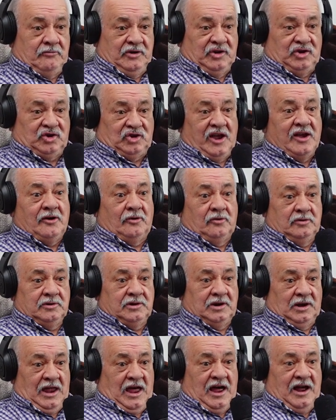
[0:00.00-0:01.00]
resettled
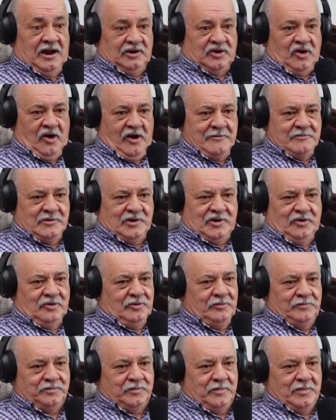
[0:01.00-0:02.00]
a long time
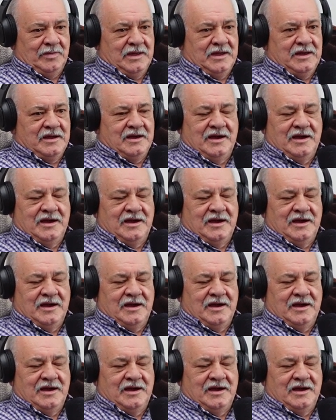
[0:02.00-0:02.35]
ago. Yep.